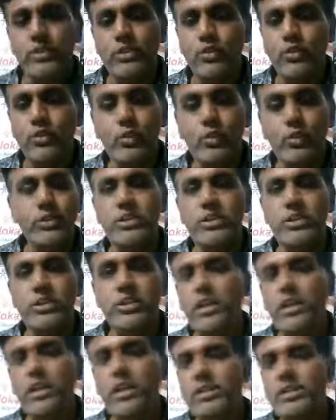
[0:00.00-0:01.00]
So the
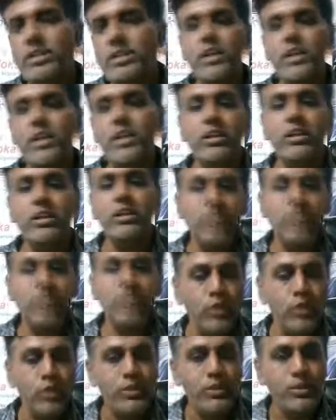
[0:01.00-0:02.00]
journey that started in
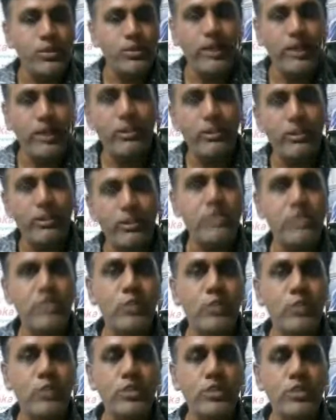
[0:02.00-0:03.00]
2011 as
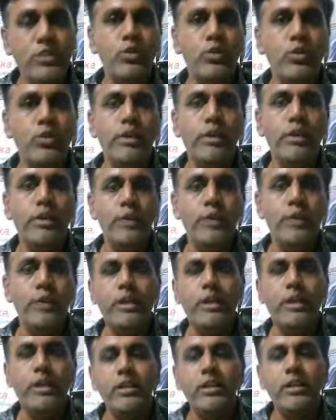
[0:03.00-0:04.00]
one school in a
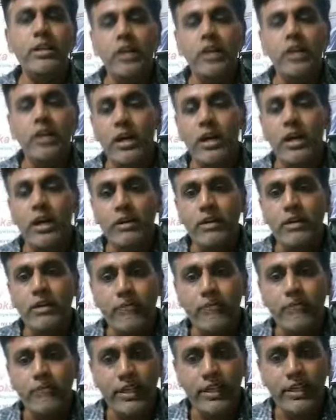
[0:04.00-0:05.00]
pilot, uh,
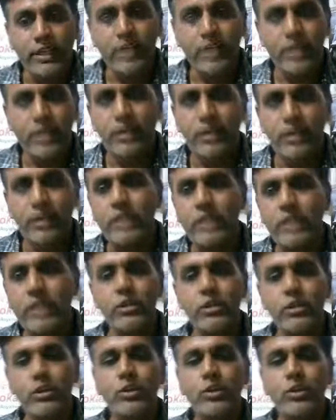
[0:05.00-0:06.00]
we had did a pilot
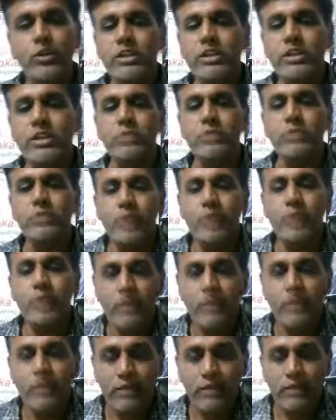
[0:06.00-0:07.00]
for two years
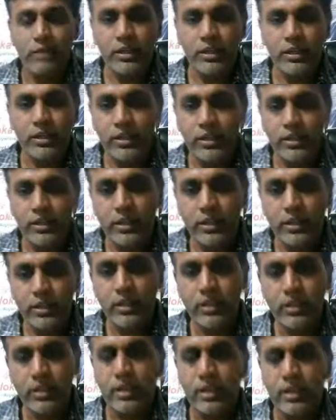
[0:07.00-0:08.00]
between 11 and 13
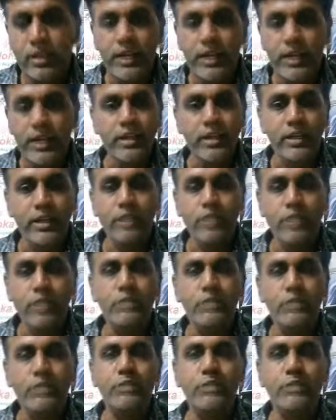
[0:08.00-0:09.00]
and uh,
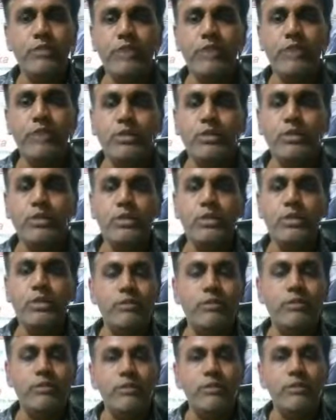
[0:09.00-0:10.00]
with, with five schools
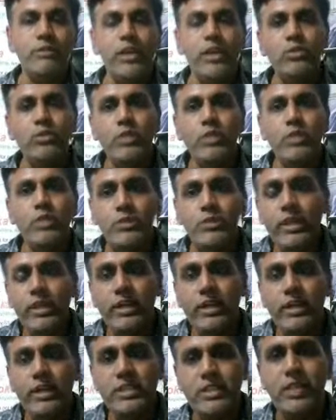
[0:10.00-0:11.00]
and from there onwards we
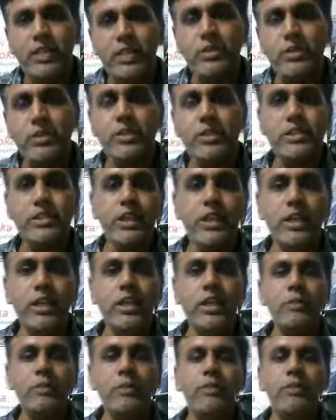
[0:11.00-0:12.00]
had established a
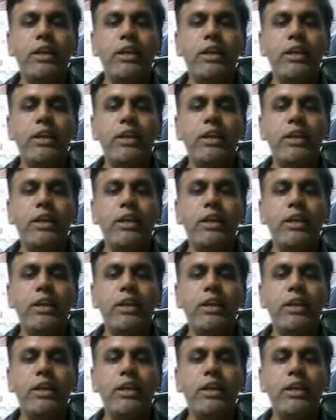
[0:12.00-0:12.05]
scaling up